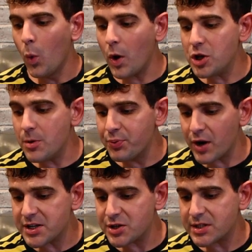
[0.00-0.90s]
When you
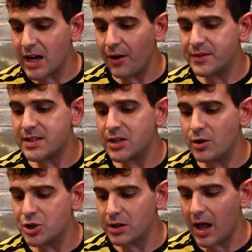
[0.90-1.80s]
press yourself to
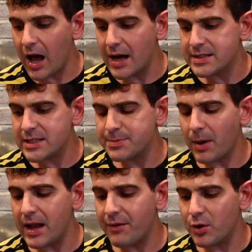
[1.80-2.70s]
socialize,
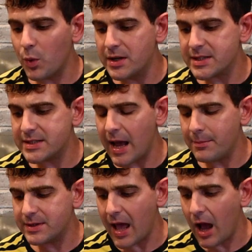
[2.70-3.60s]
despite everyone's
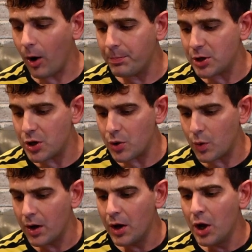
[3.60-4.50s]
attempt to help
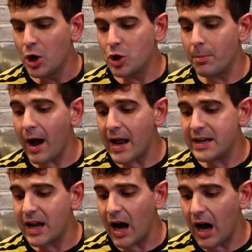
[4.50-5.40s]
you, your
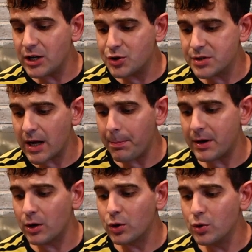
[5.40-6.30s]
mind conjures up
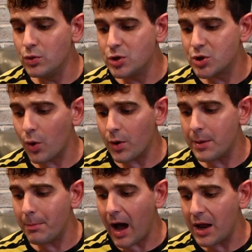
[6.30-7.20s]
an
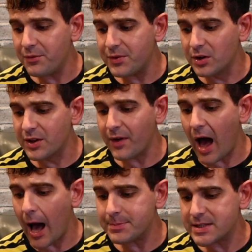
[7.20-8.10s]
illusory minefield of
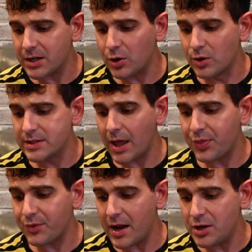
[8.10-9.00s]
obstacles
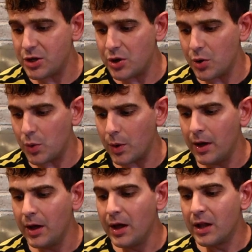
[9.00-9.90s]
that threaten you,
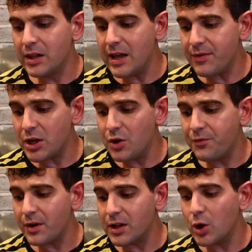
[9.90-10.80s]
leaving you
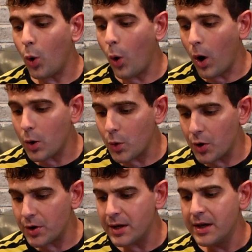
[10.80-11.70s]
feeling
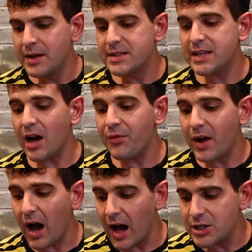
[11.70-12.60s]
awkward,
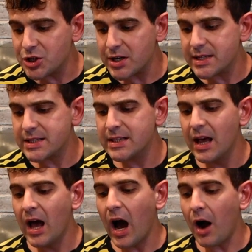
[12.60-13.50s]
self-conscious,
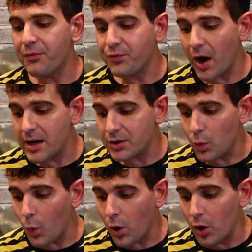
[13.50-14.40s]
afraid of the
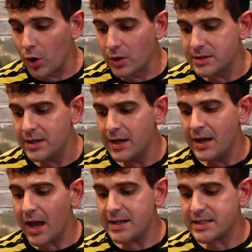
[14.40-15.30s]
world.
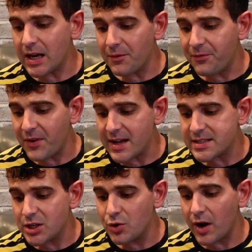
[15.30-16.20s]
Instead of
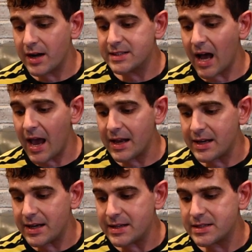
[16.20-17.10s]
facing your
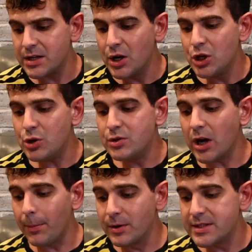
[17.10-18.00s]
anxieties, you
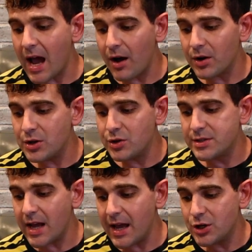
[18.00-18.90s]
double down on your
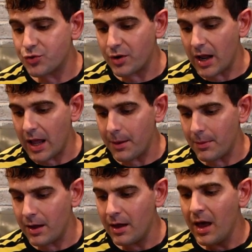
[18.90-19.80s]

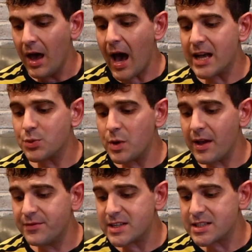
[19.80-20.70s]
daydream. As we
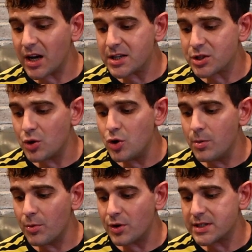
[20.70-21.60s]
have discussed on
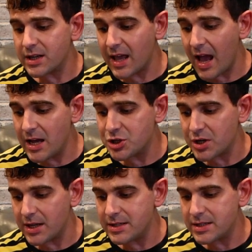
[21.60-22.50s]
numerous
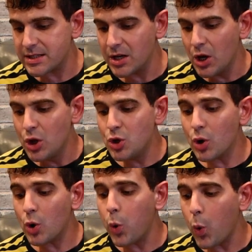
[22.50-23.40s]
occasions,
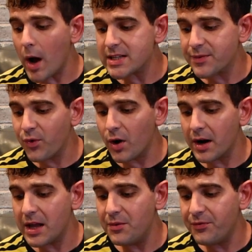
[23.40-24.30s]
your quest for
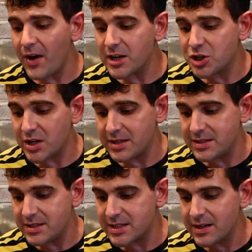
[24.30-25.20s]
our
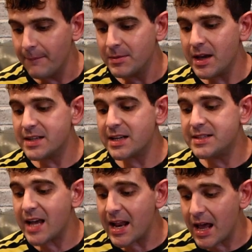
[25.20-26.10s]
confessions is a
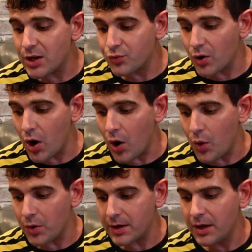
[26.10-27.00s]
dead-end
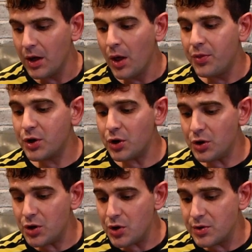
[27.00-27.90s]
road. The
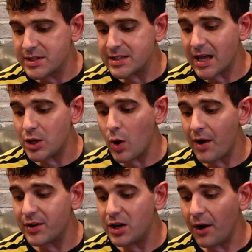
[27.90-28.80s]
good news is that you
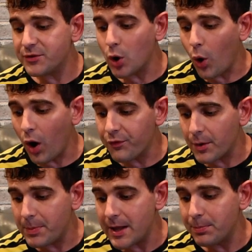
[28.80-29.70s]
have enough to
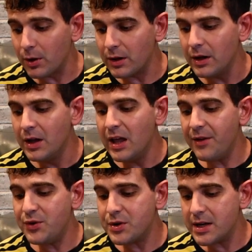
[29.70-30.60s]
offer people
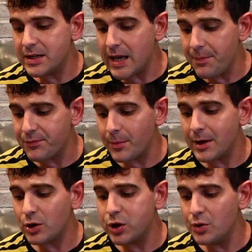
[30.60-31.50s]
if you can keep from
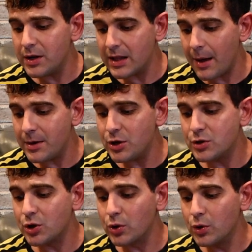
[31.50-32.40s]
including them in
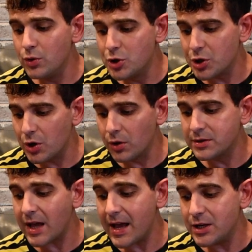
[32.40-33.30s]
your delusional
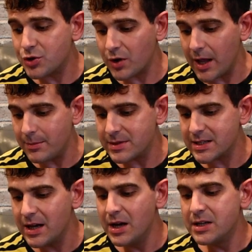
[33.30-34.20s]

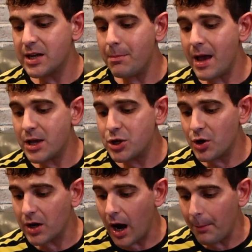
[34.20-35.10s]
daydreams to make
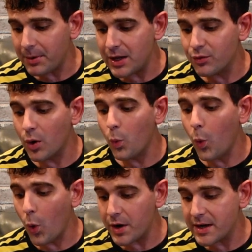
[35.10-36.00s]
your company
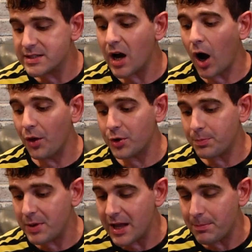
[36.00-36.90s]
rewarding to other
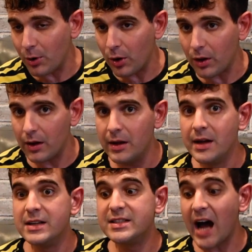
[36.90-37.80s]
people.
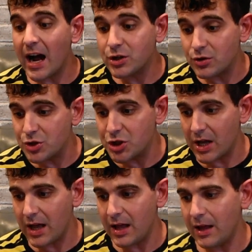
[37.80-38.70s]
Dr.
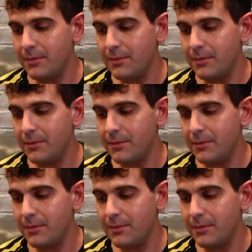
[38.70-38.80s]
G.